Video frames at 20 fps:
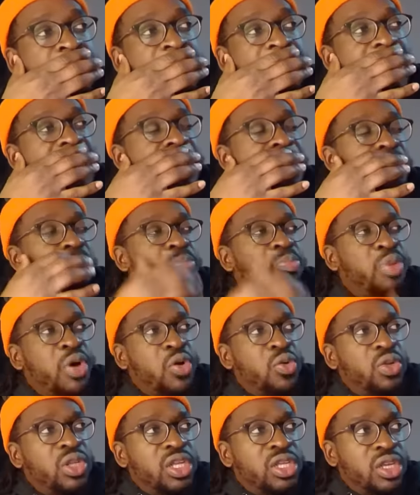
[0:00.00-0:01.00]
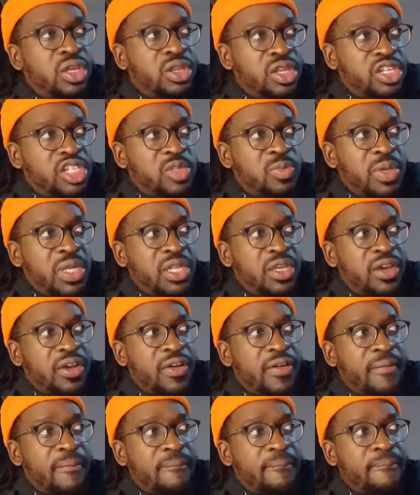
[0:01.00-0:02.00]
They didn't bowl another spinner.
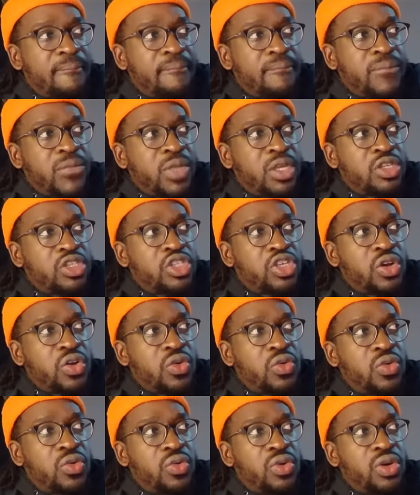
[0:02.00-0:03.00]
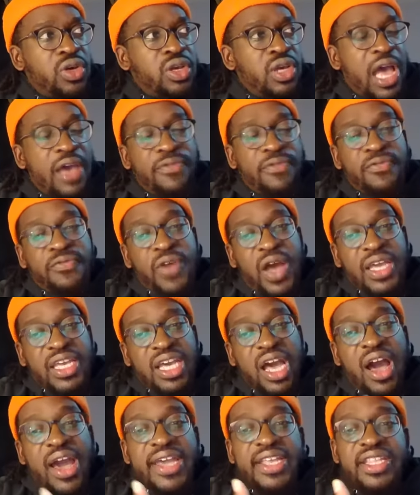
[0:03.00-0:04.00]
So I
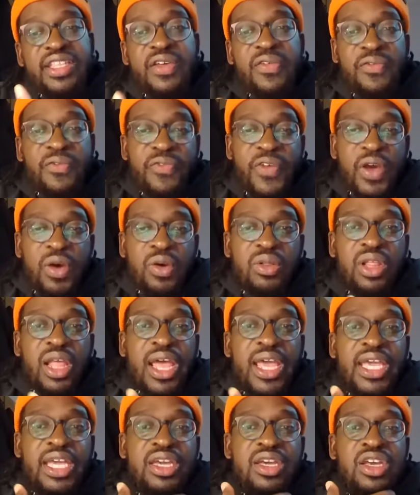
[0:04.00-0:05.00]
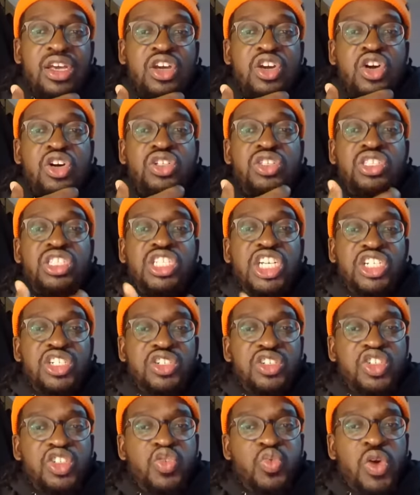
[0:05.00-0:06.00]
kind of felt like
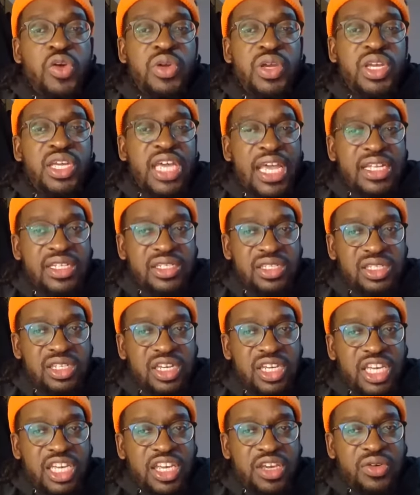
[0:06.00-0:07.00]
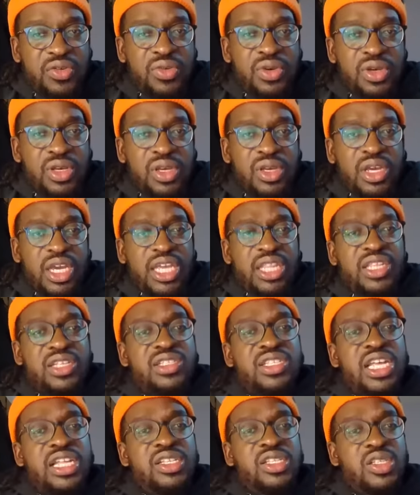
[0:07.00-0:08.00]
conditions were against Akil in the
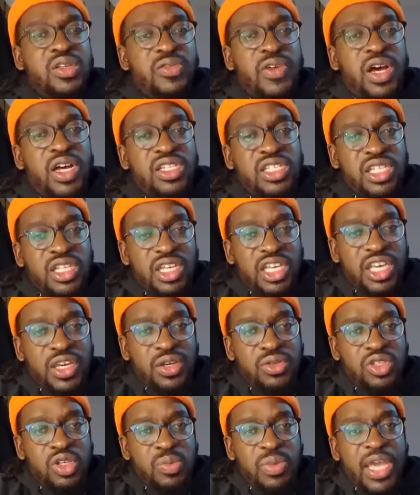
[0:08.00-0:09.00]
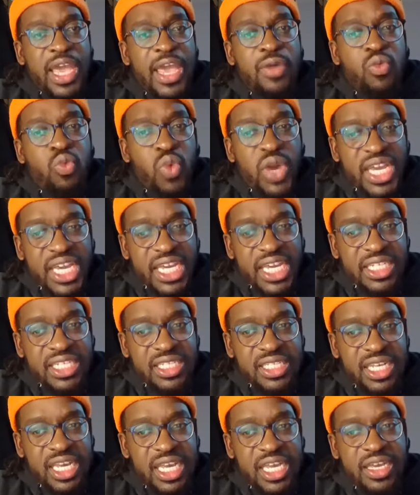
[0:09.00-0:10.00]
sense of asking Akil to be a
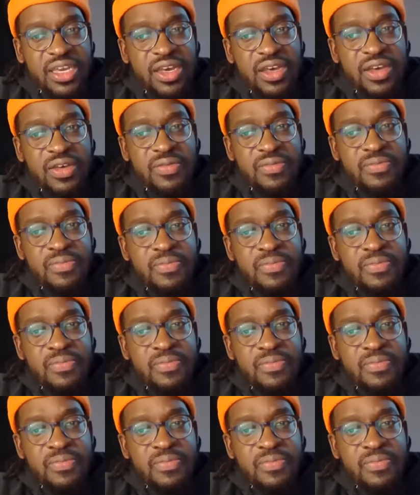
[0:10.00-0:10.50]
wicket taker.